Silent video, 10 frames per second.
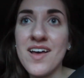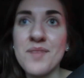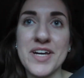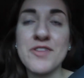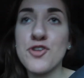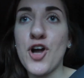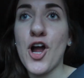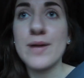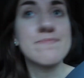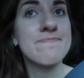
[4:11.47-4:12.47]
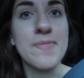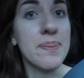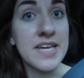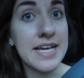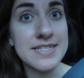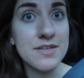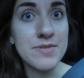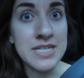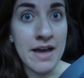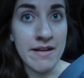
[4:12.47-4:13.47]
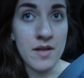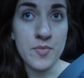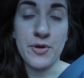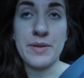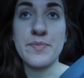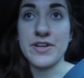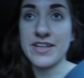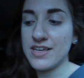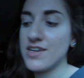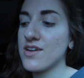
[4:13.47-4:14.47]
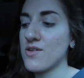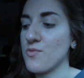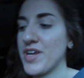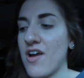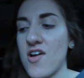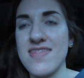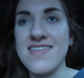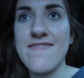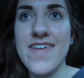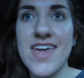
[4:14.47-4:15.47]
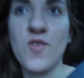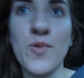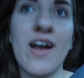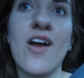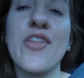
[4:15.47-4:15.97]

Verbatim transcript: My other car, the AC was not on point, but here we are living, we are